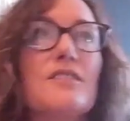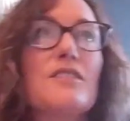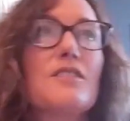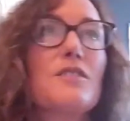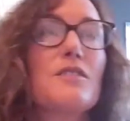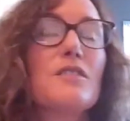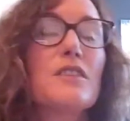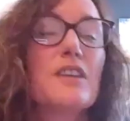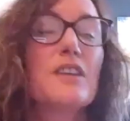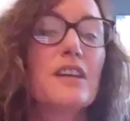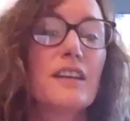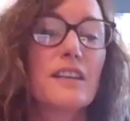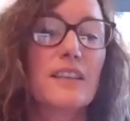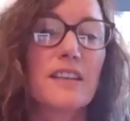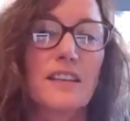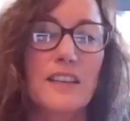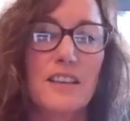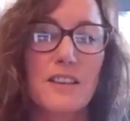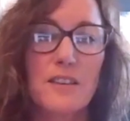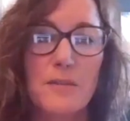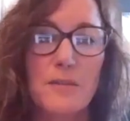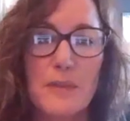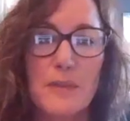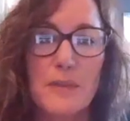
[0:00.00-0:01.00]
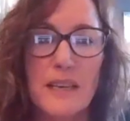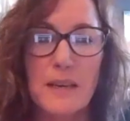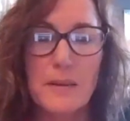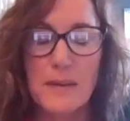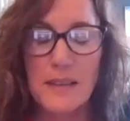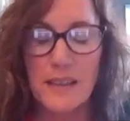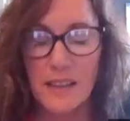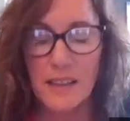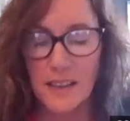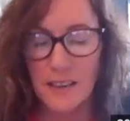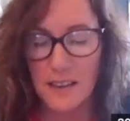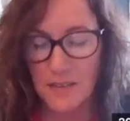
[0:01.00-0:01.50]
so good. You're making me
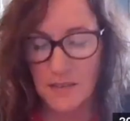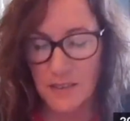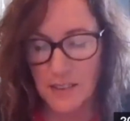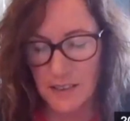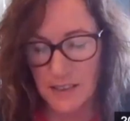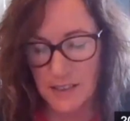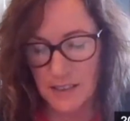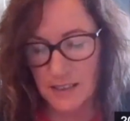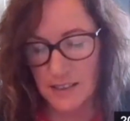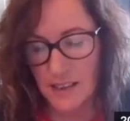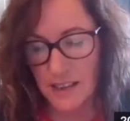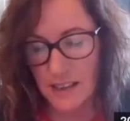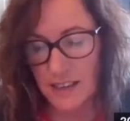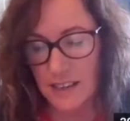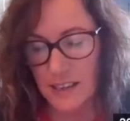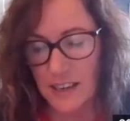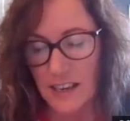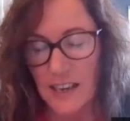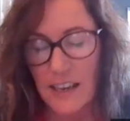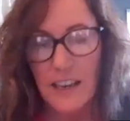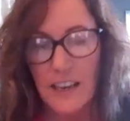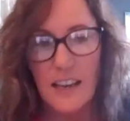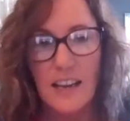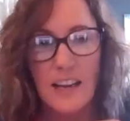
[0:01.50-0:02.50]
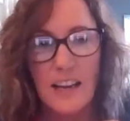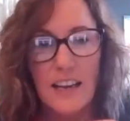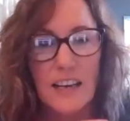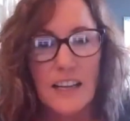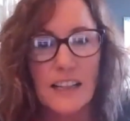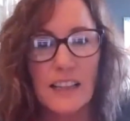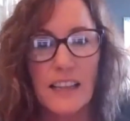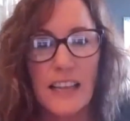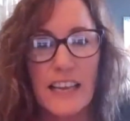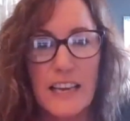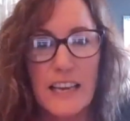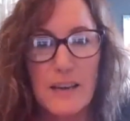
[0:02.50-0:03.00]
think of this, like
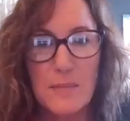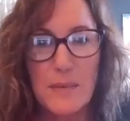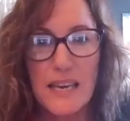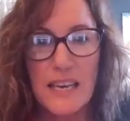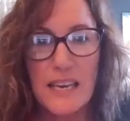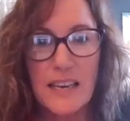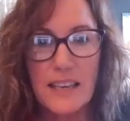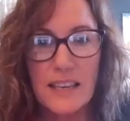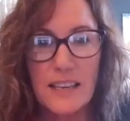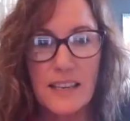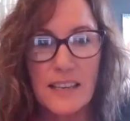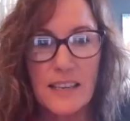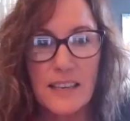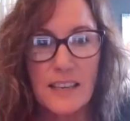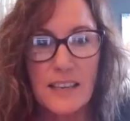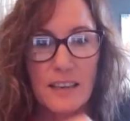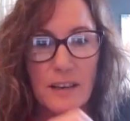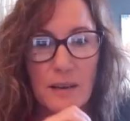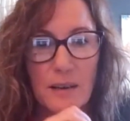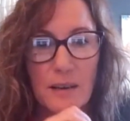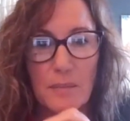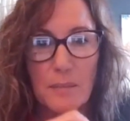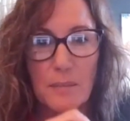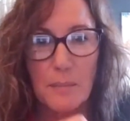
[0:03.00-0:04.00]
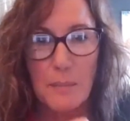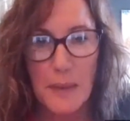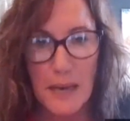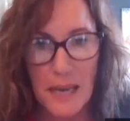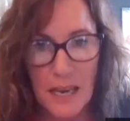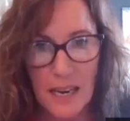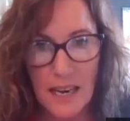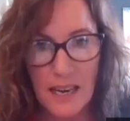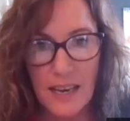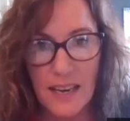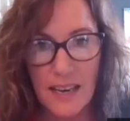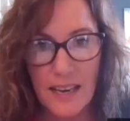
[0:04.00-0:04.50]
claiming
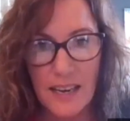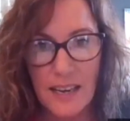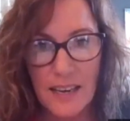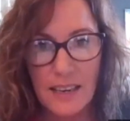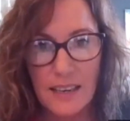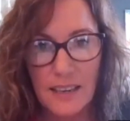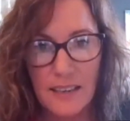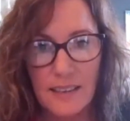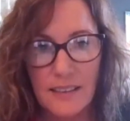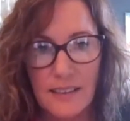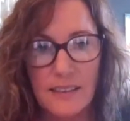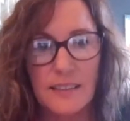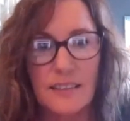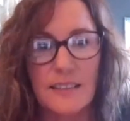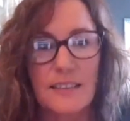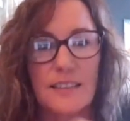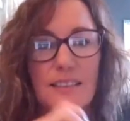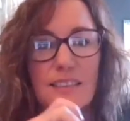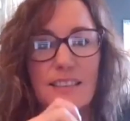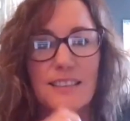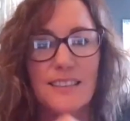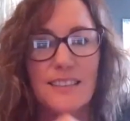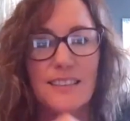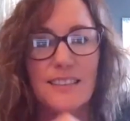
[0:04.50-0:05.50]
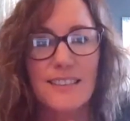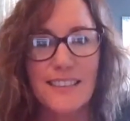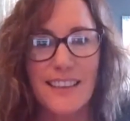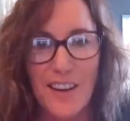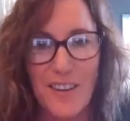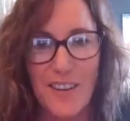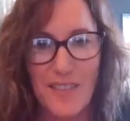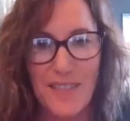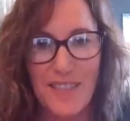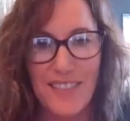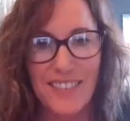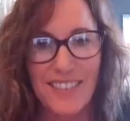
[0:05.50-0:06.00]
my self.